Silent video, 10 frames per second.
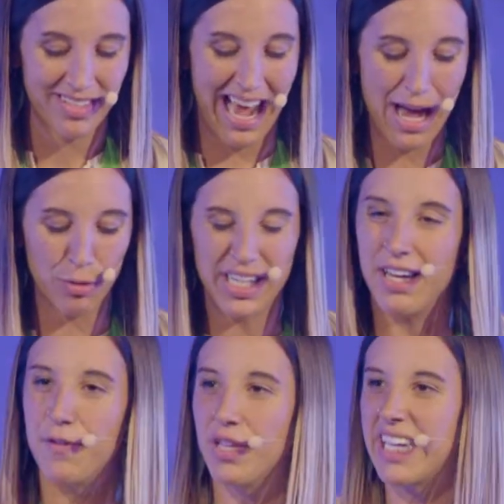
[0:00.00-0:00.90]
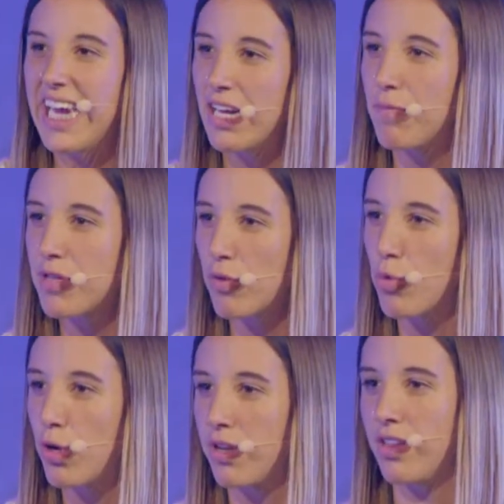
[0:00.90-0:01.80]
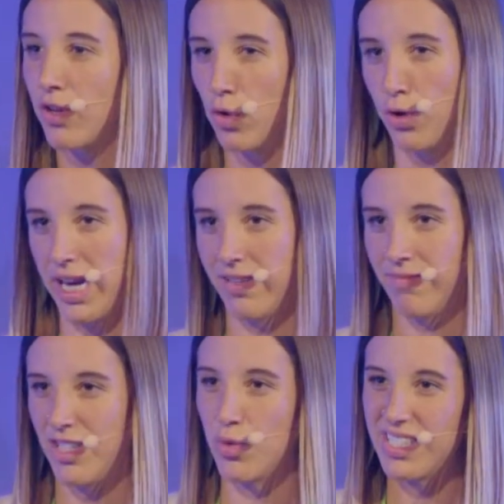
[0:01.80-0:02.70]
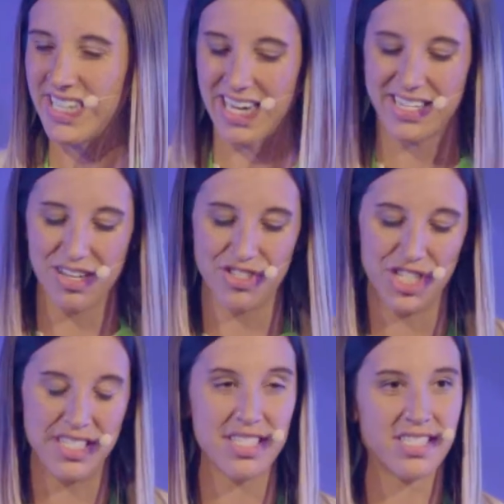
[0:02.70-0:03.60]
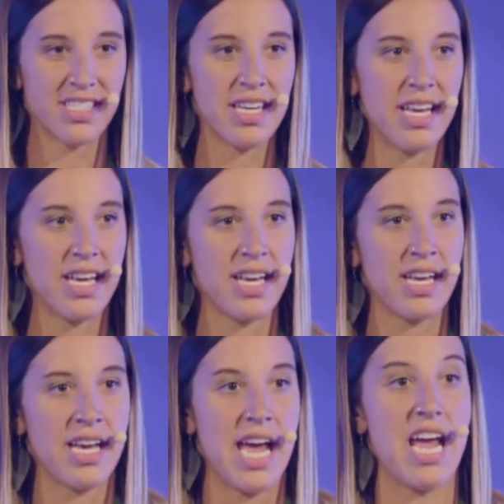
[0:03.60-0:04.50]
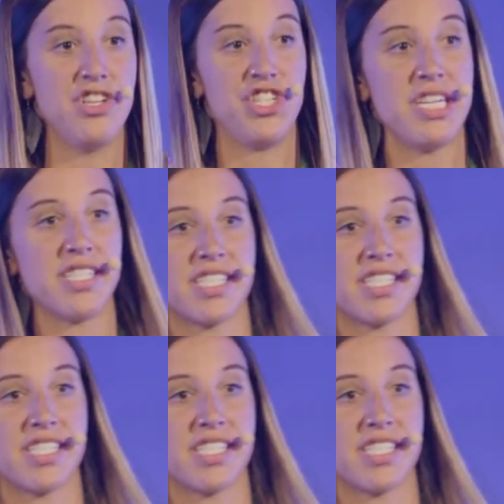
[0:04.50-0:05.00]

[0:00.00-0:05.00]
I will give you the kingdoms of the world and the glory, is what Satan tells Jesus. And Jesus